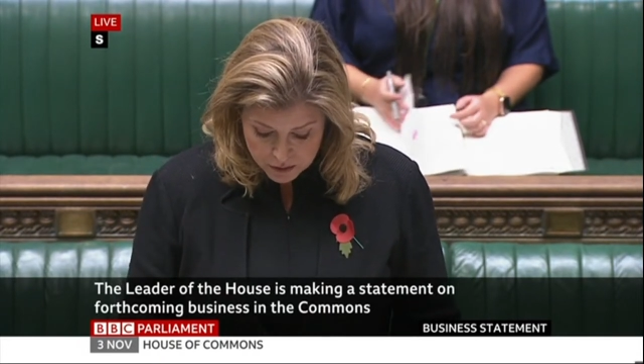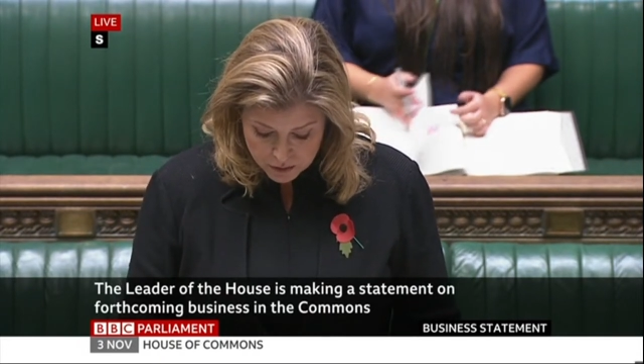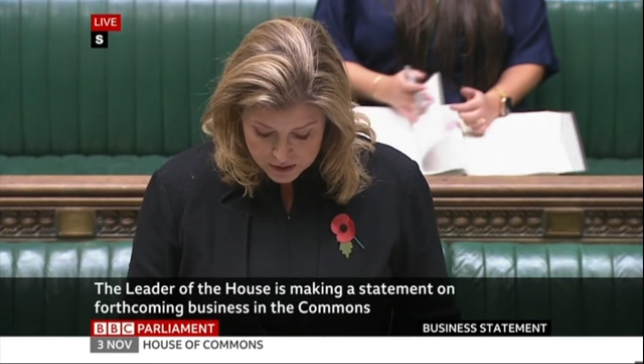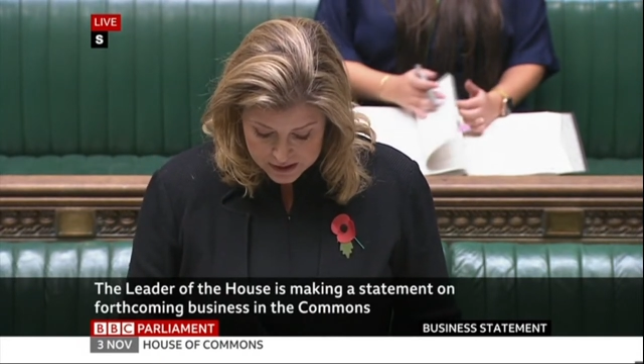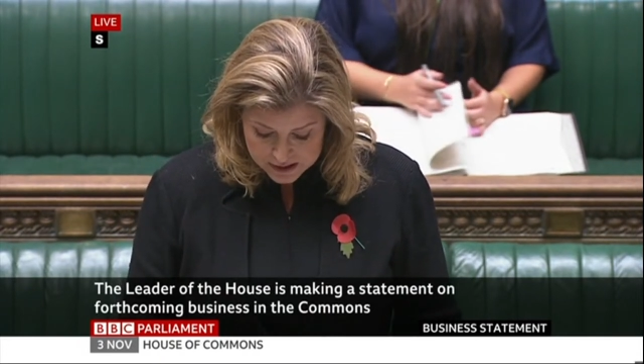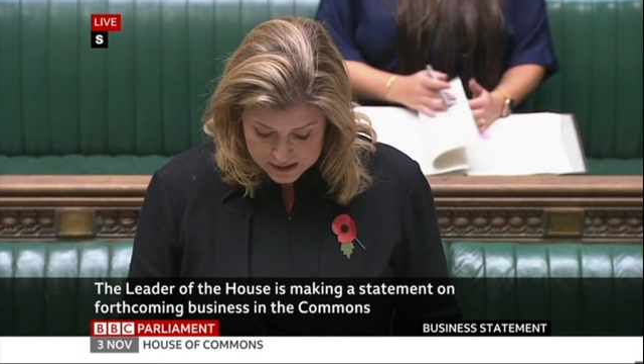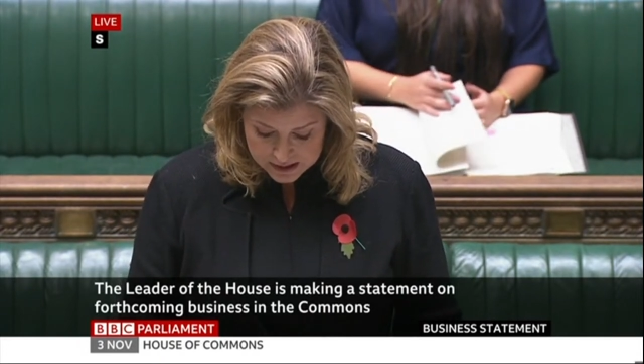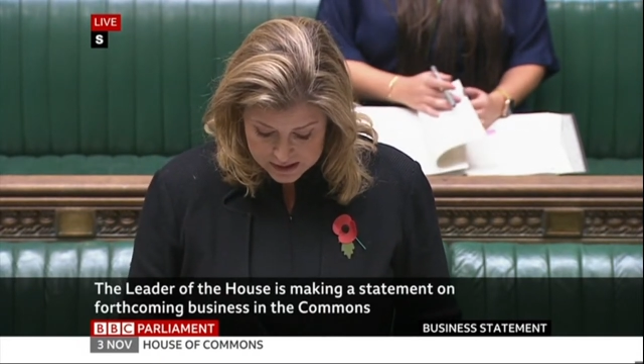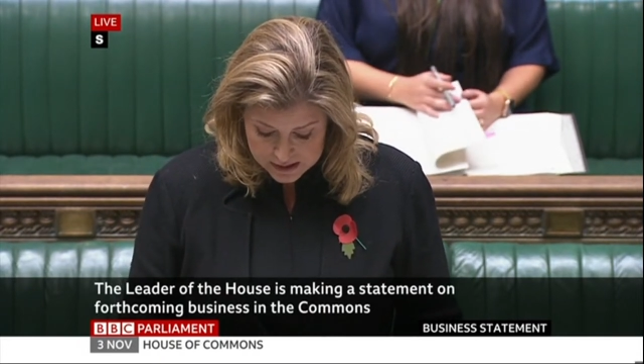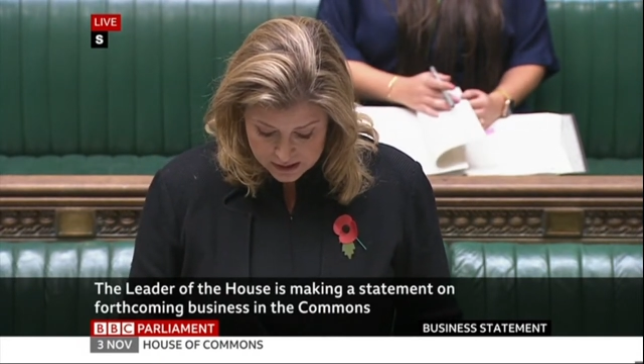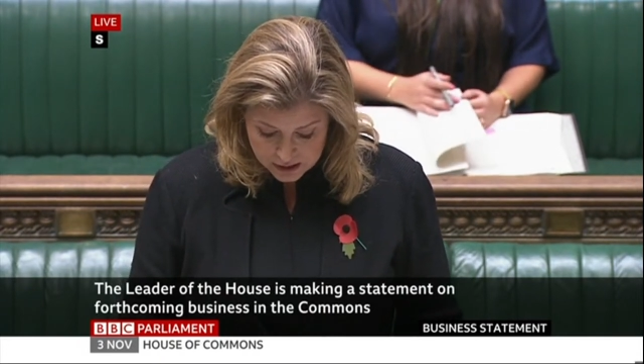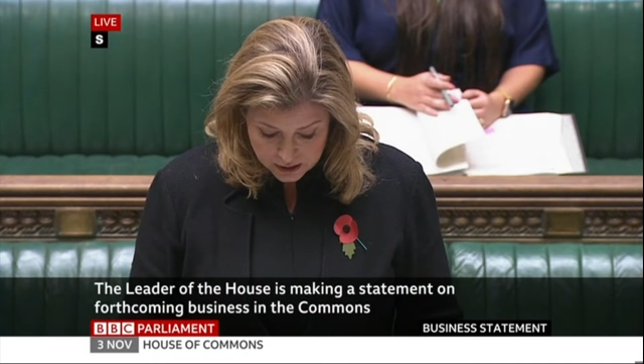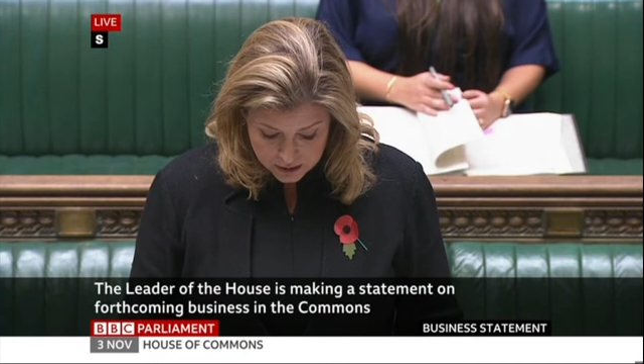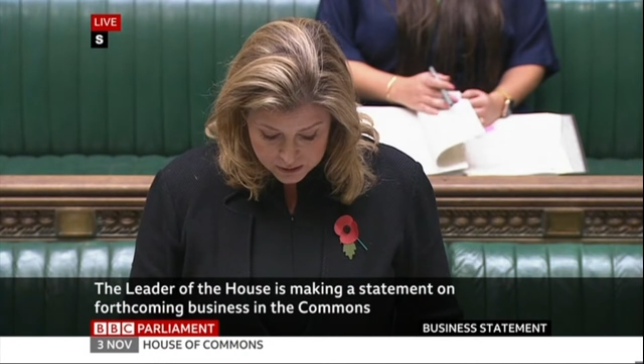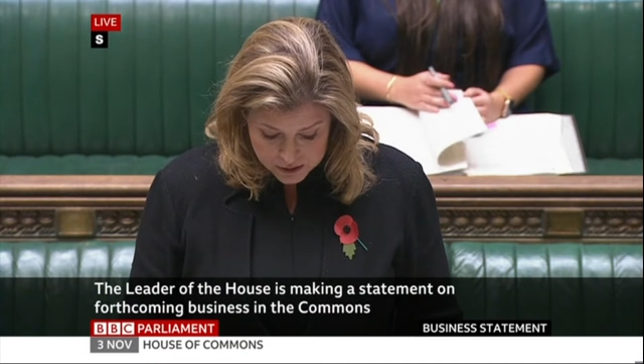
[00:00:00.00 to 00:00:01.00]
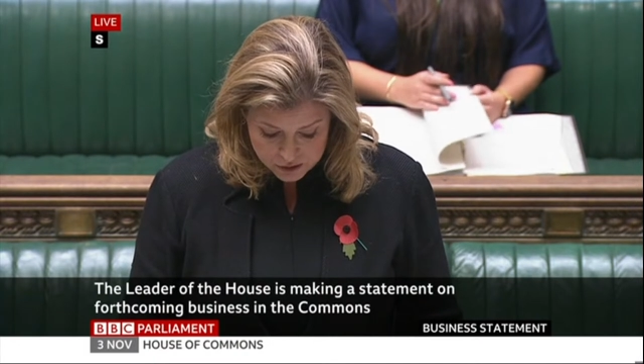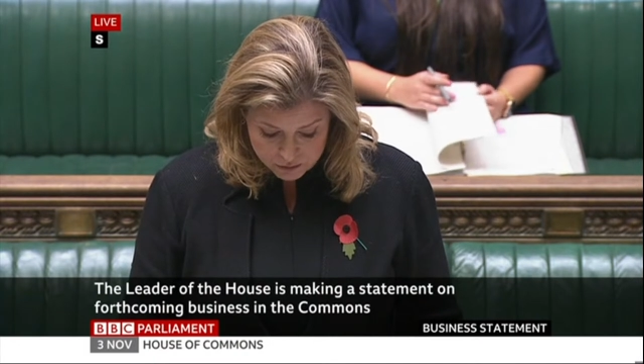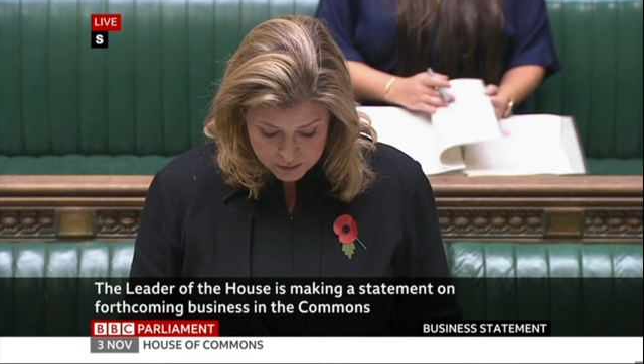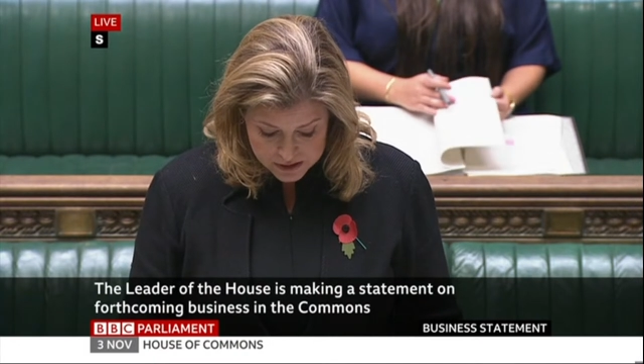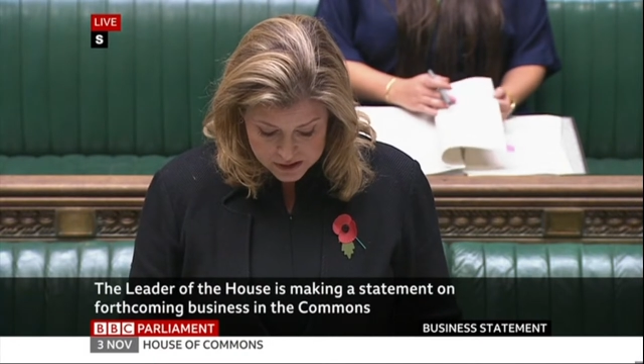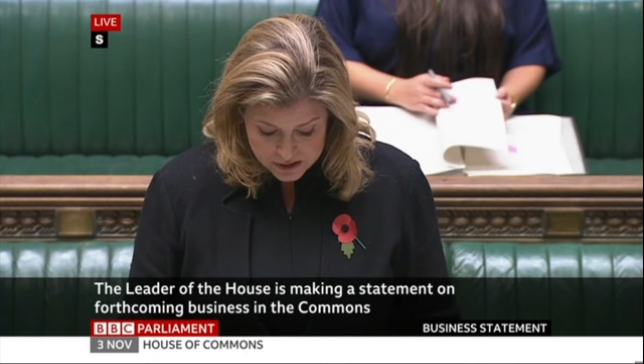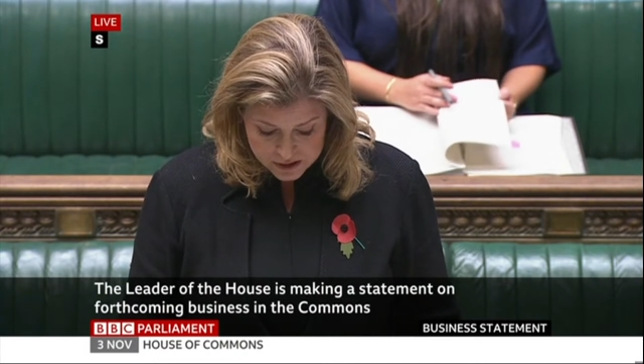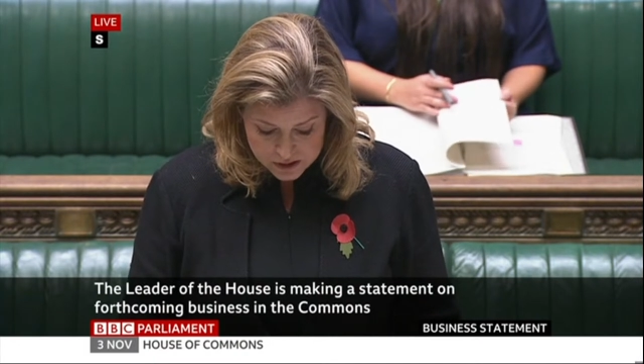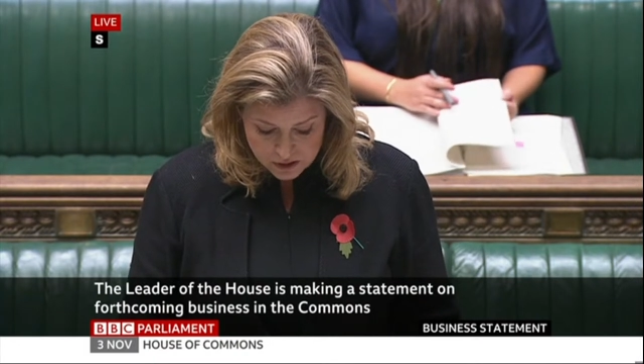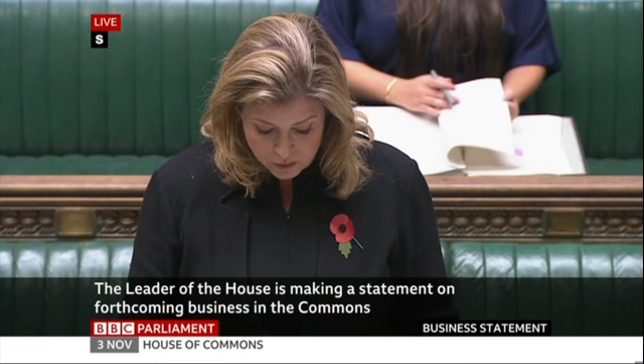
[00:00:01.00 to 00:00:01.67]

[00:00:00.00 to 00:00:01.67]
recess at close of business